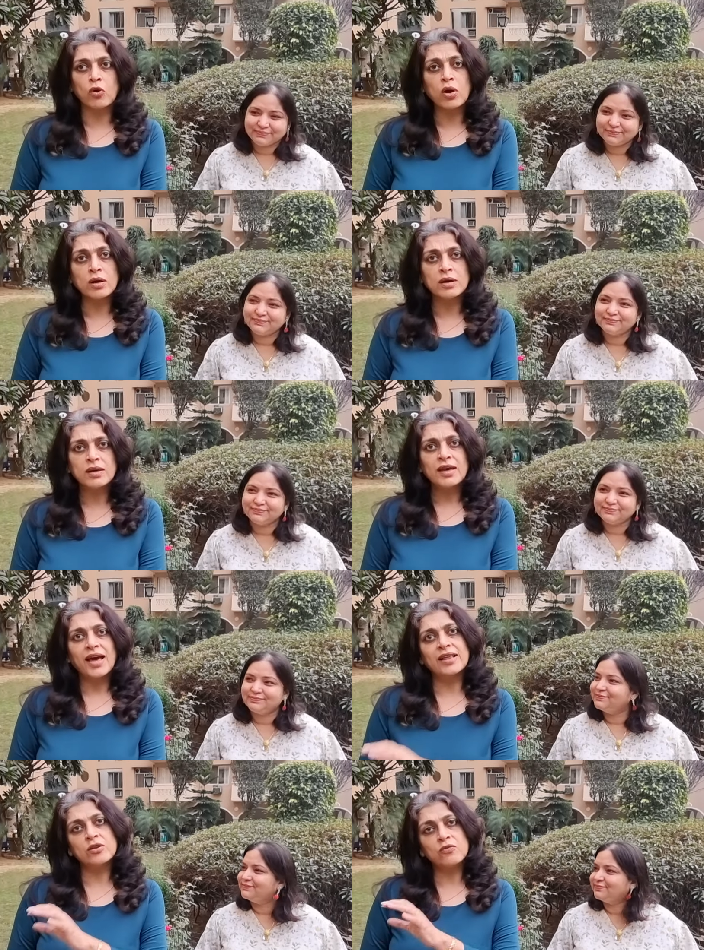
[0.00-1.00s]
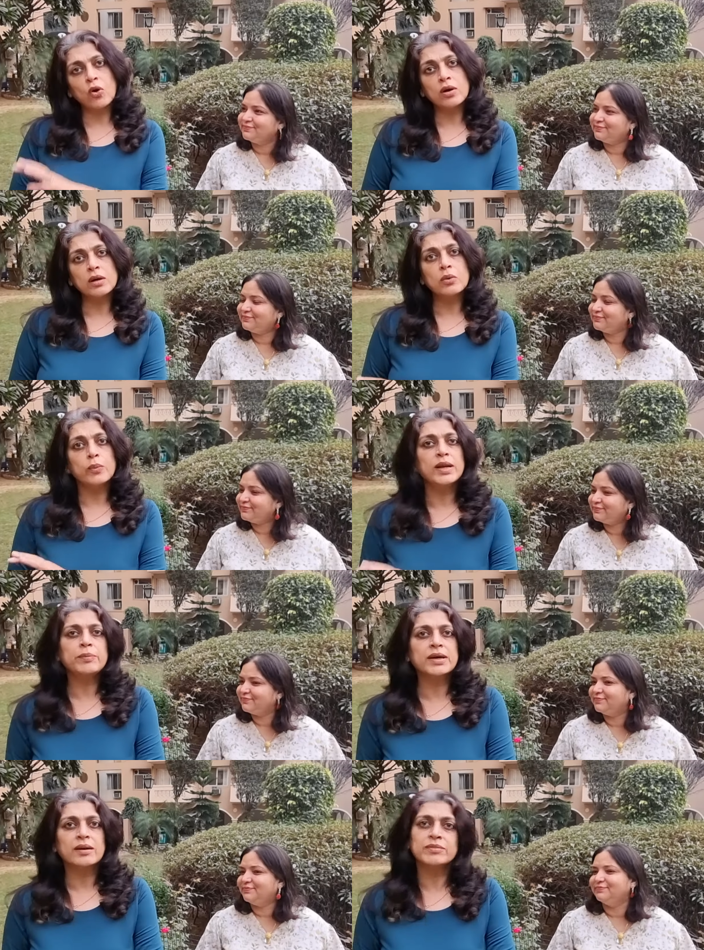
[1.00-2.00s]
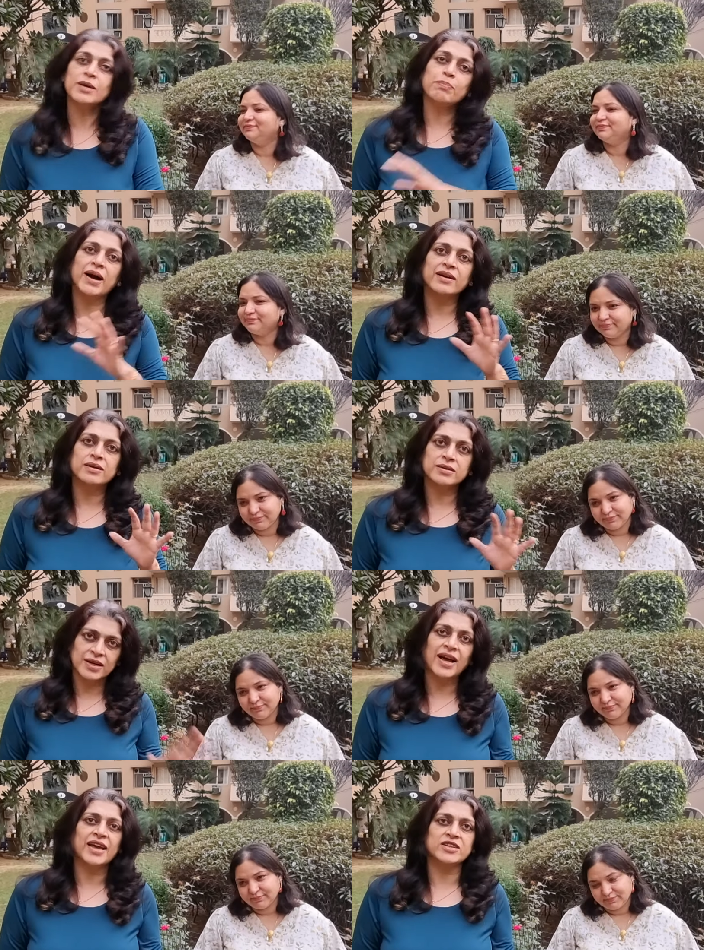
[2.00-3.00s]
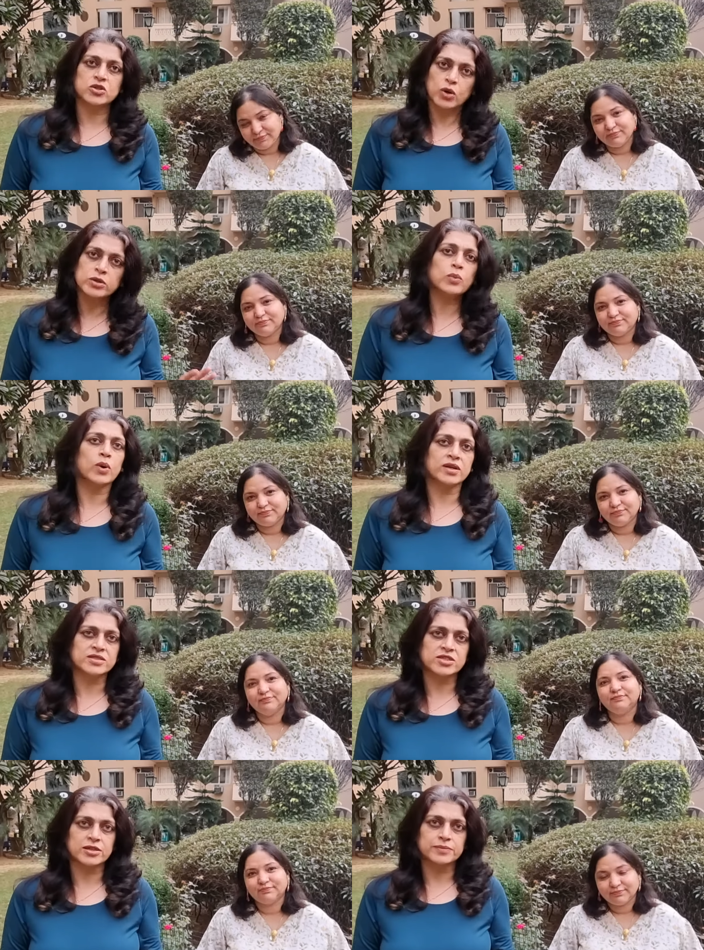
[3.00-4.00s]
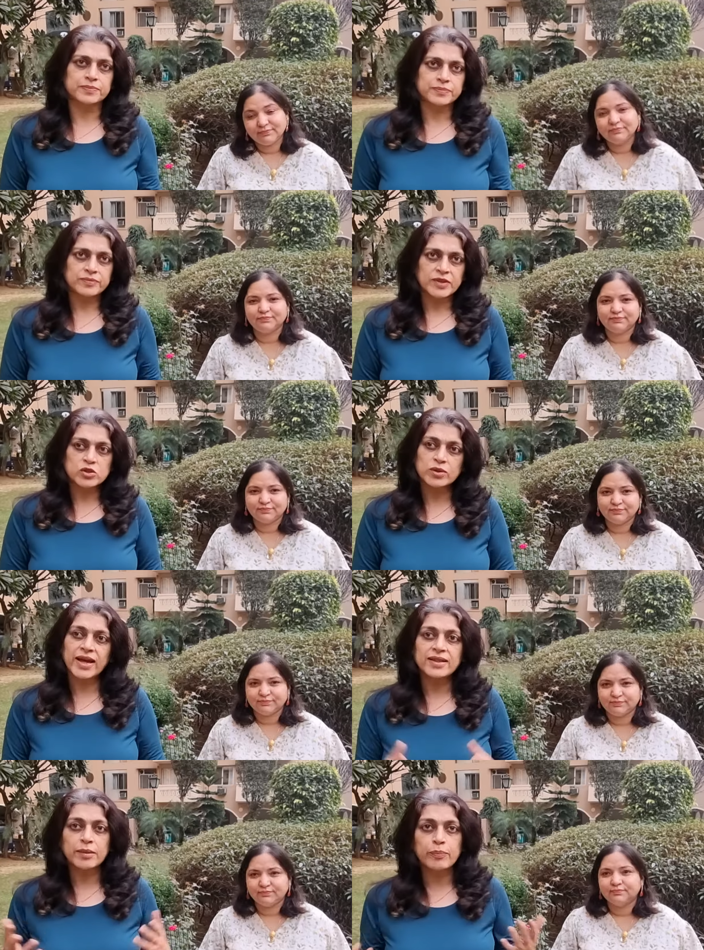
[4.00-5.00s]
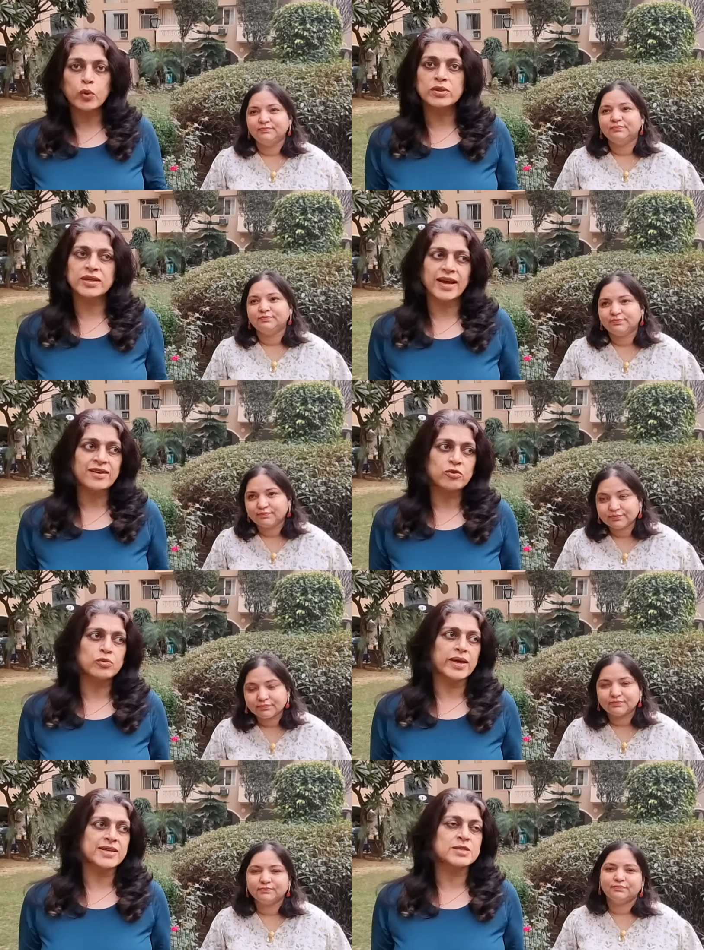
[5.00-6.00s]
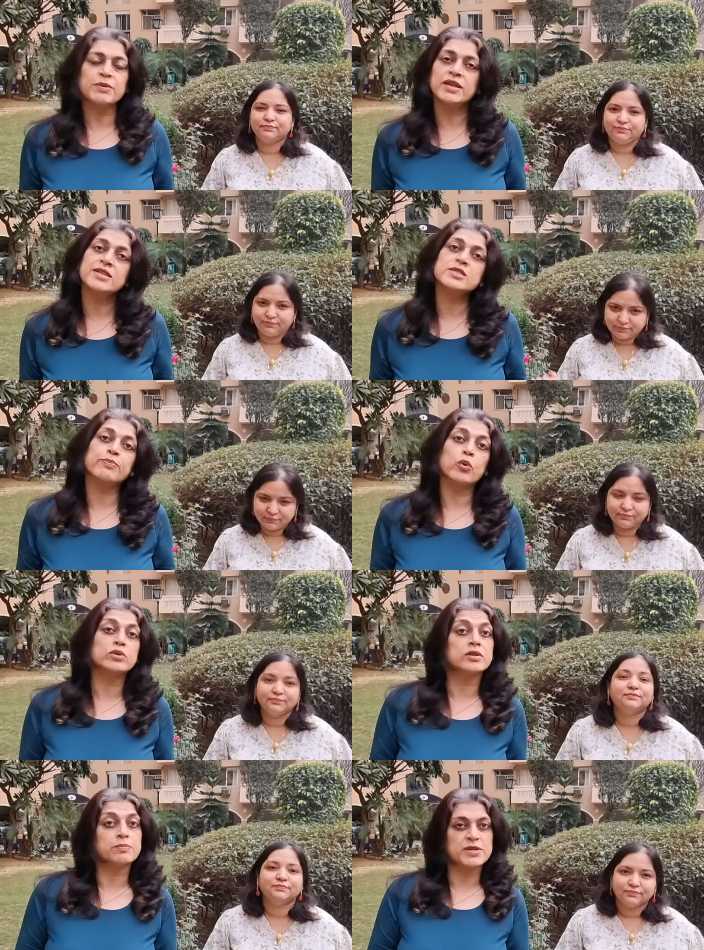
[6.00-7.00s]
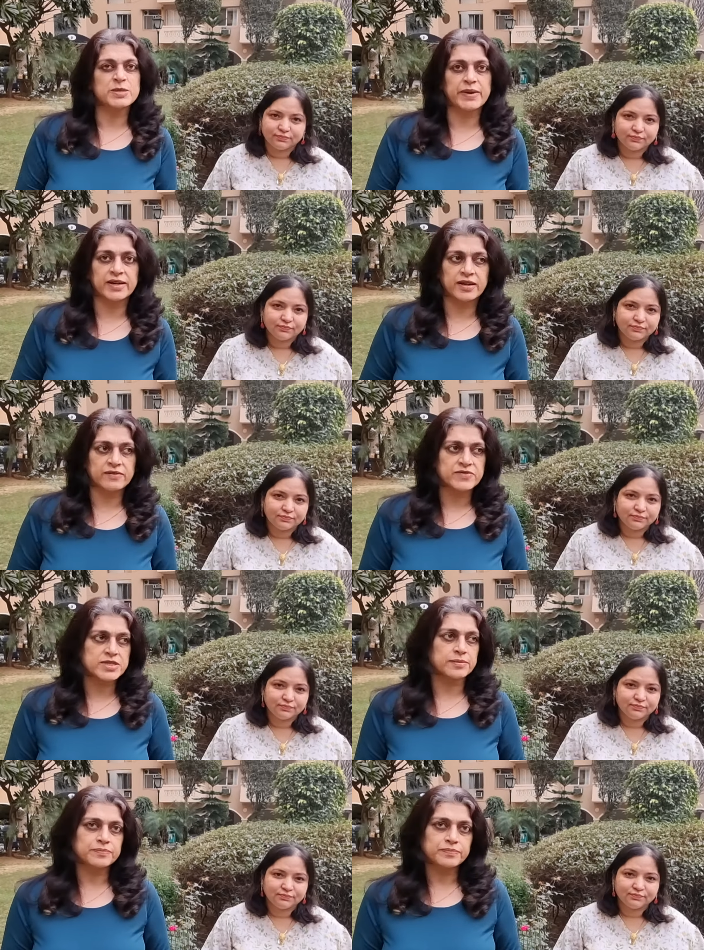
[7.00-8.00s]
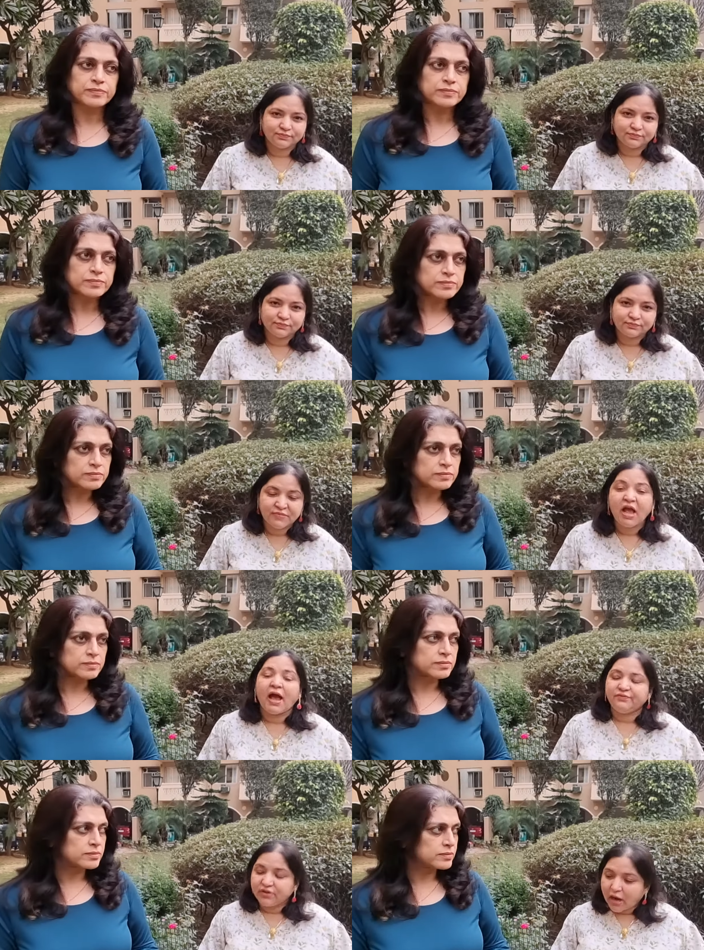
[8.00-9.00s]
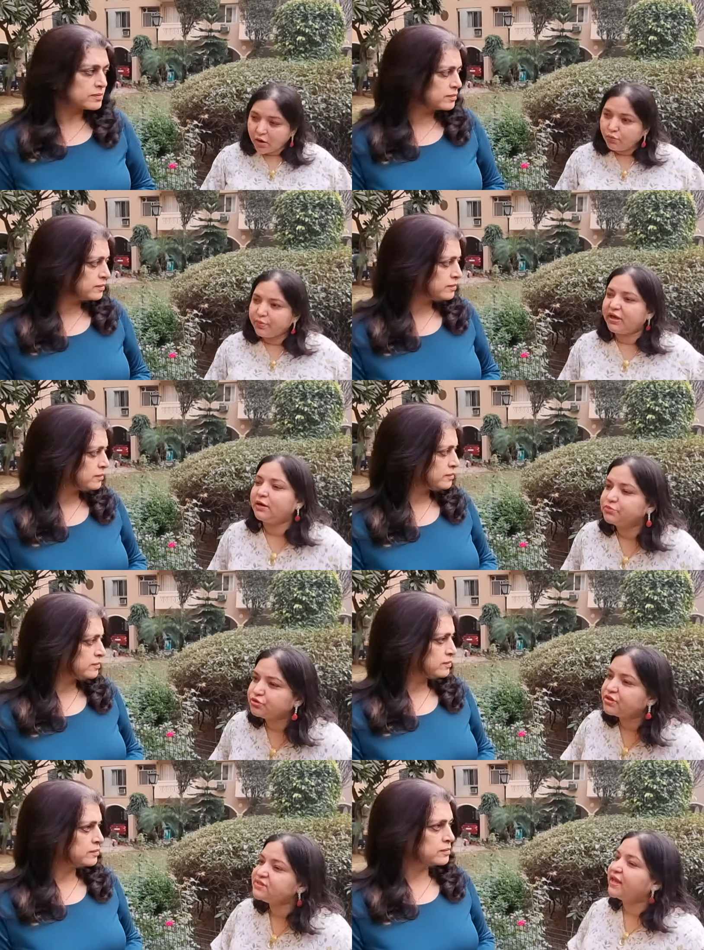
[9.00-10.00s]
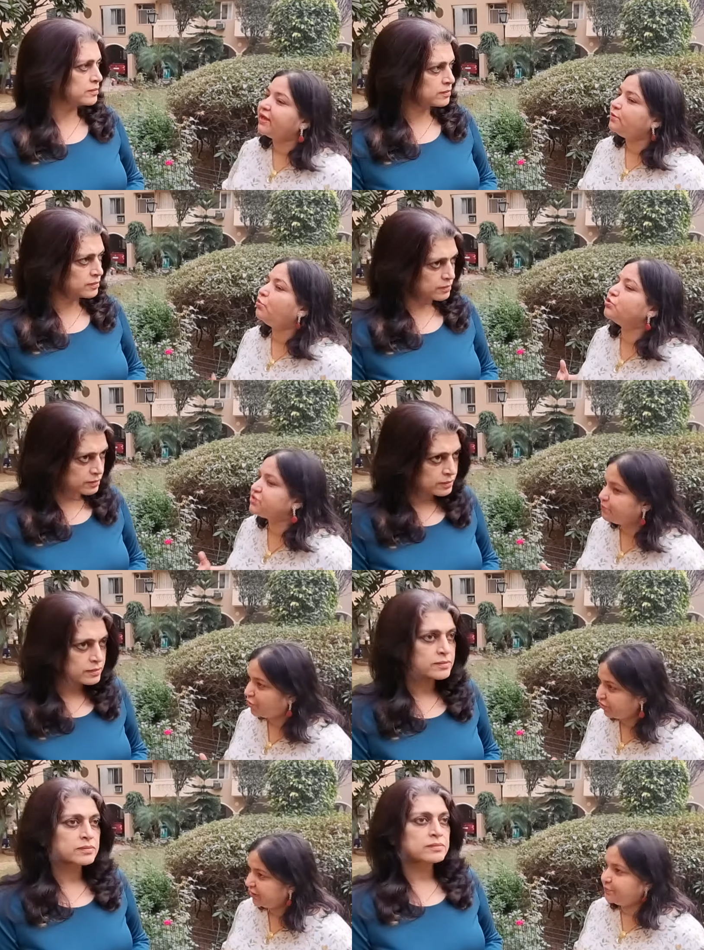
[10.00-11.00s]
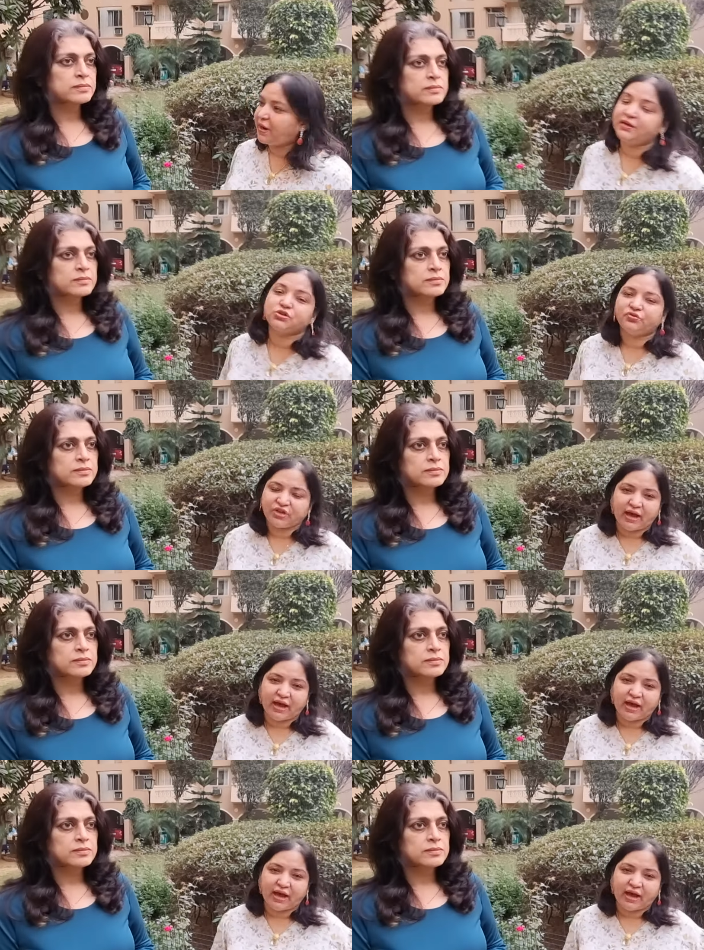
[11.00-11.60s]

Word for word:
Speaker 1: walk and the walker will become the part the guide or the volunteer so that they both get to
Speaker 2: experience both the perspectives and now we come to the second most important part of the